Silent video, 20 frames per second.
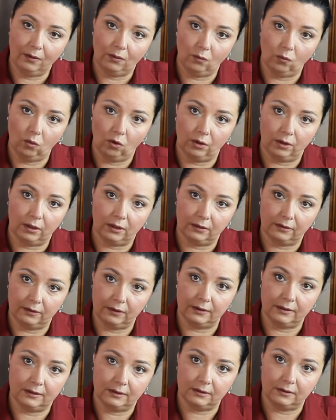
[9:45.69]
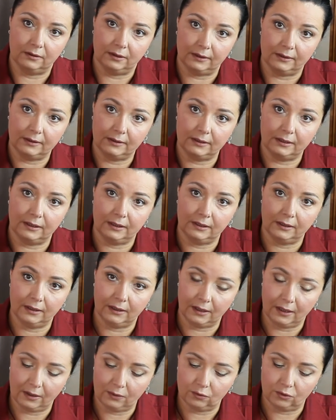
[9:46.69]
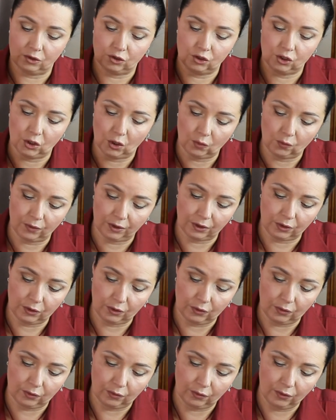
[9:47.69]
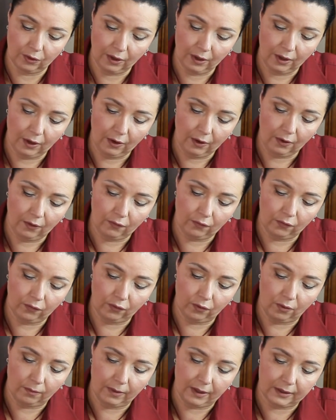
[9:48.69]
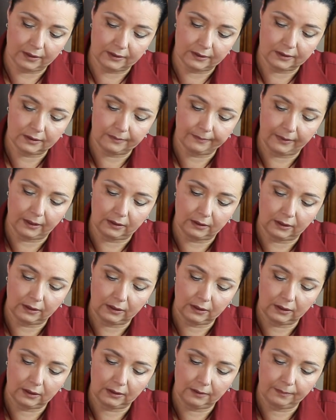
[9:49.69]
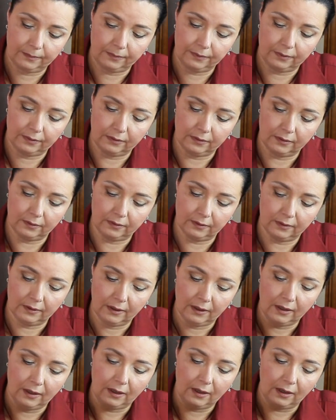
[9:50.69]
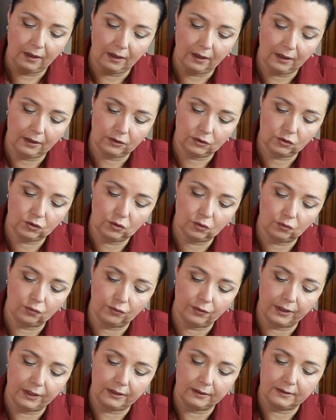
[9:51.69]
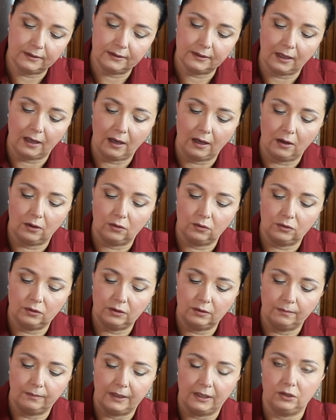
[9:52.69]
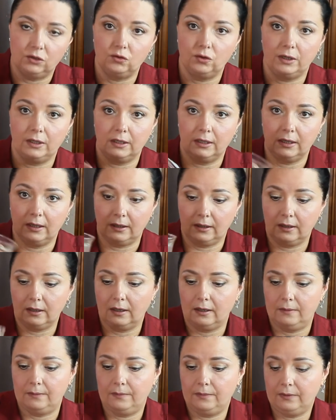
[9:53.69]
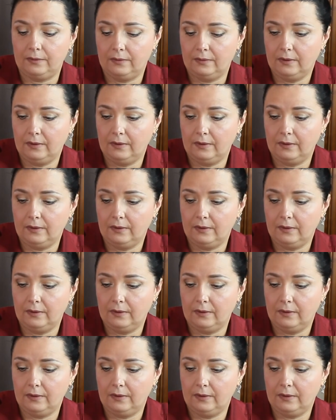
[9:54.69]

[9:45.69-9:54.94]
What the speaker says: water, this tea that I was showing you, for my smelling cup and to rinse out my drinking cup.